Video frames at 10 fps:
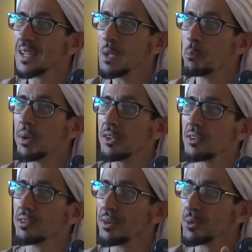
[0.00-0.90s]

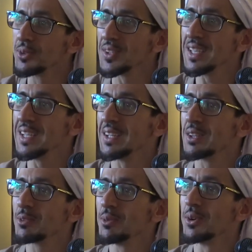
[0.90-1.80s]
impressive, I would say.
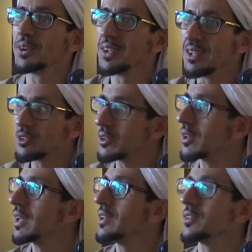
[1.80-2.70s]
It's more
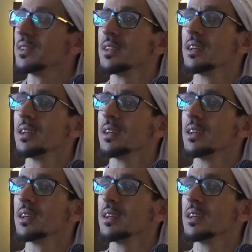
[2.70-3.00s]
internalized.